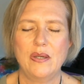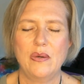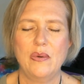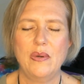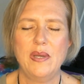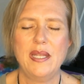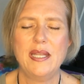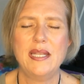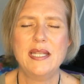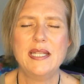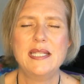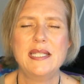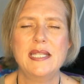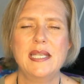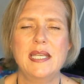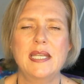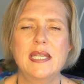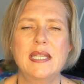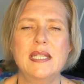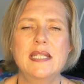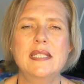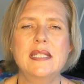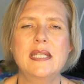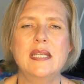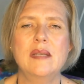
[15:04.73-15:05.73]
Go ahead and take
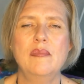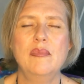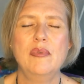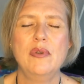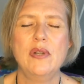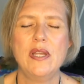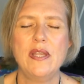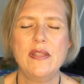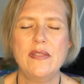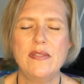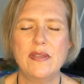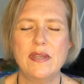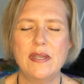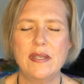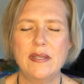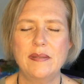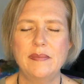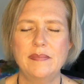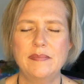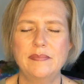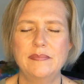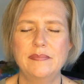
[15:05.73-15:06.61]
a deep breath in.